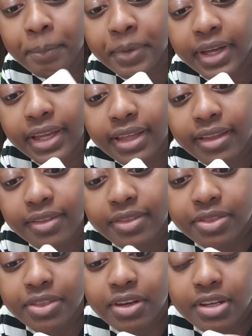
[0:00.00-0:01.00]
but
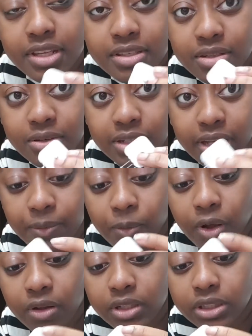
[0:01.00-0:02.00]
there are these little like
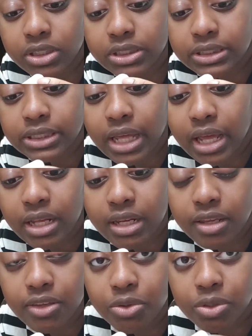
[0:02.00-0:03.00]
wall hooks that
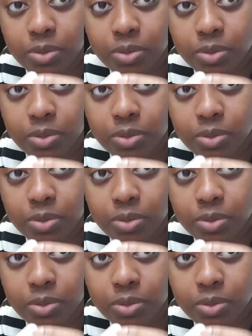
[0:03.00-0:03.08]
you